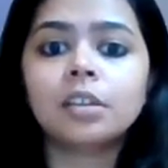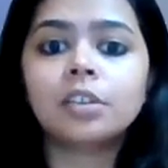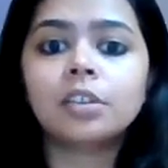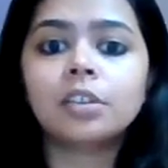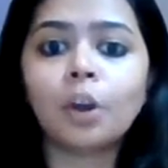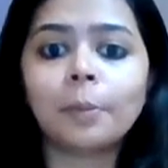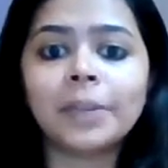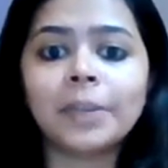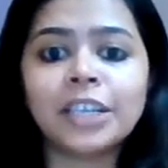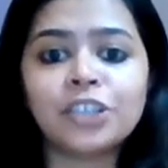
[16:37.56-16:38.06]

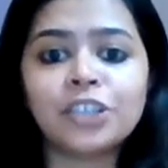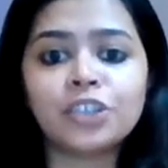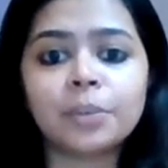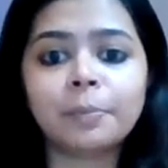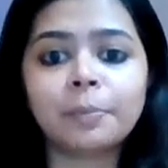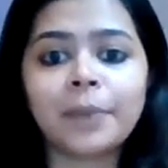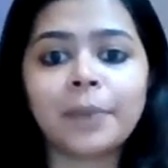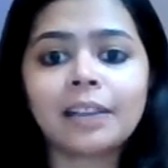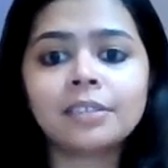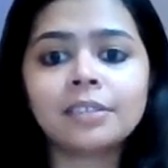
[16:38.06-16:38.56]

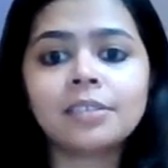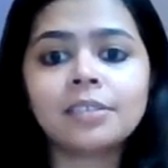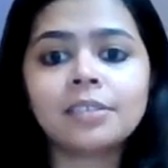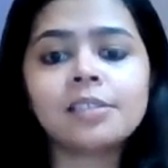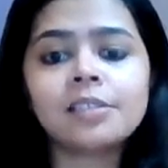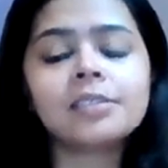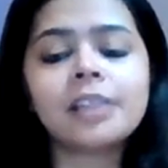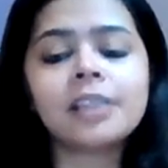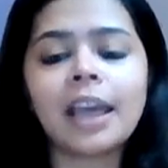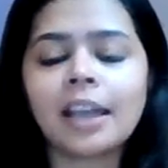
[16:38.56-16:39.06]
domination
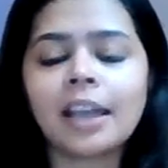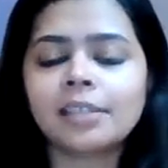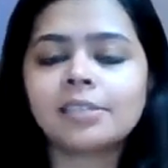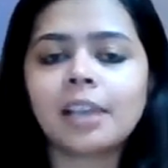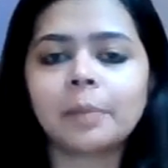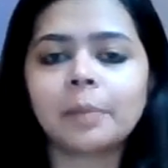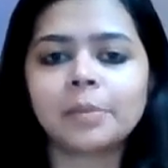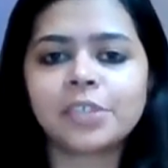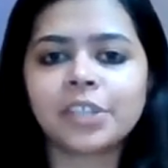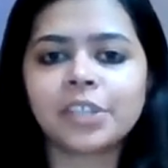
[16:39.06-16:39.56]
practices, and
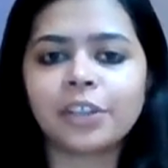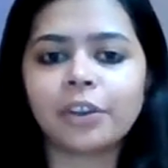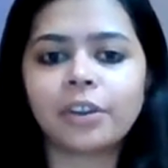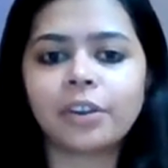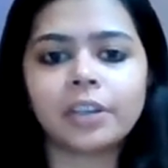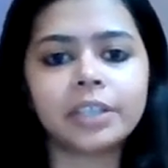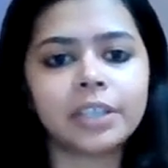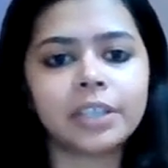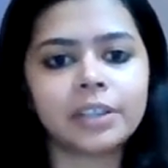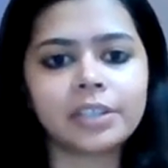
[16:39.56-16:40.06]

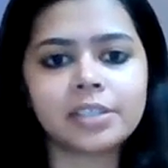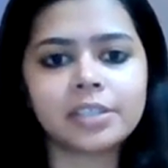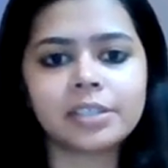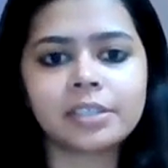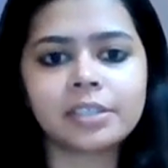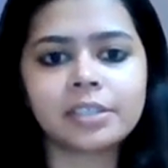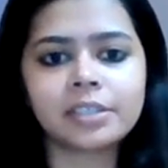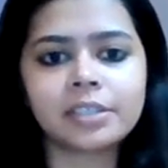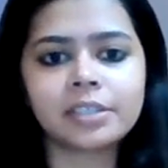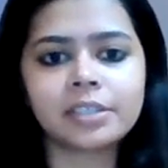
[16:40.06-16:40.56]
cybersecurity
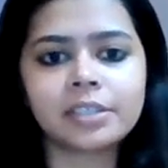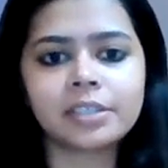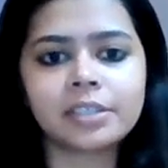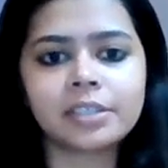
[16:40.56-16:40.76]
risks.